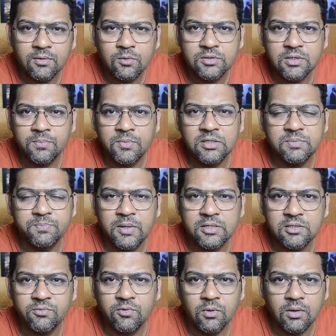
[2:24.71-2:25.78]
something
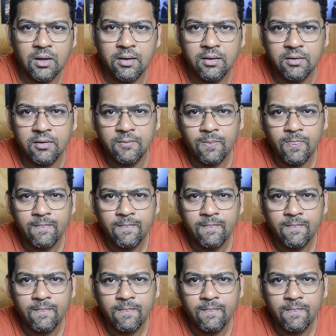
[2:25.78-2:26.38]
special for the client.